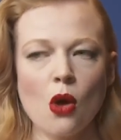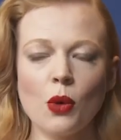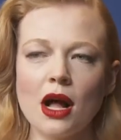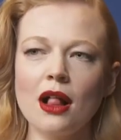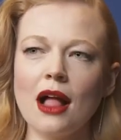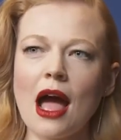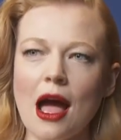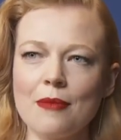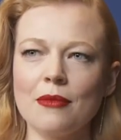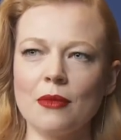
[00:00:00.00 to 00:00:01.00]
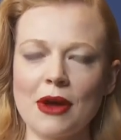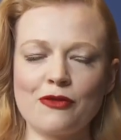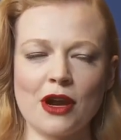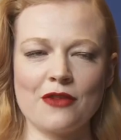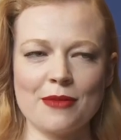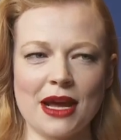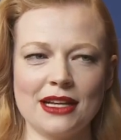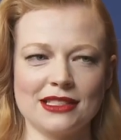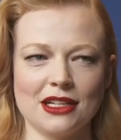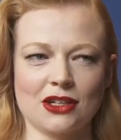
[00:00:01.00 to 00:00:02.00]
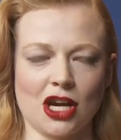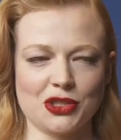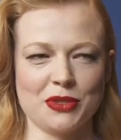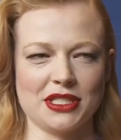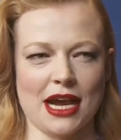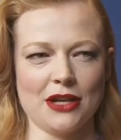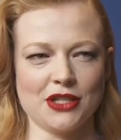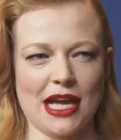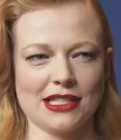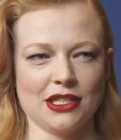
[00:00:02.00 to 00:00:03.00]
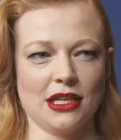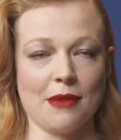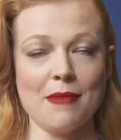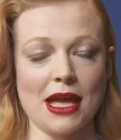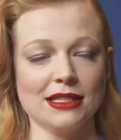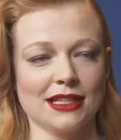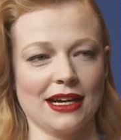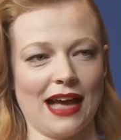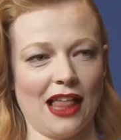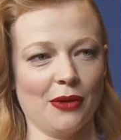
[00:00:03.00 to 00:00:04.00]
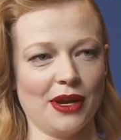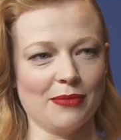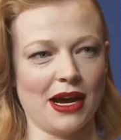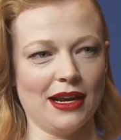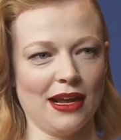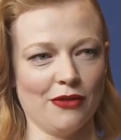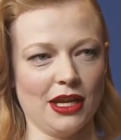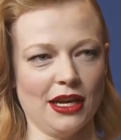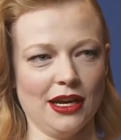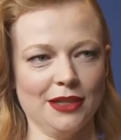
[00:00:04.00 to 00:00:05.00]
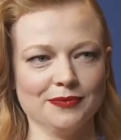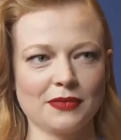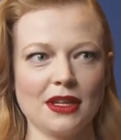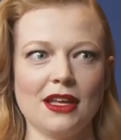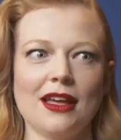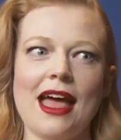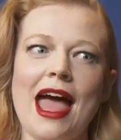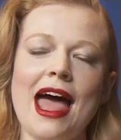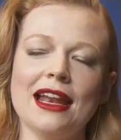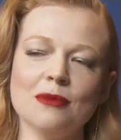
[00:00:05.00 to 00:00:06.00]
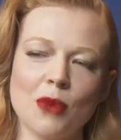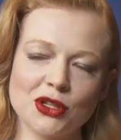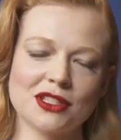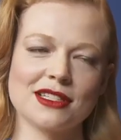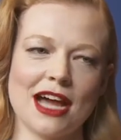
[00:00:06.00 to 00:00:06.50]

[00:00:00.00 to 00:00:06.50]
Well, my fr- friend of mine is a costume designer. She has an amazing Halloween party every year, and most of the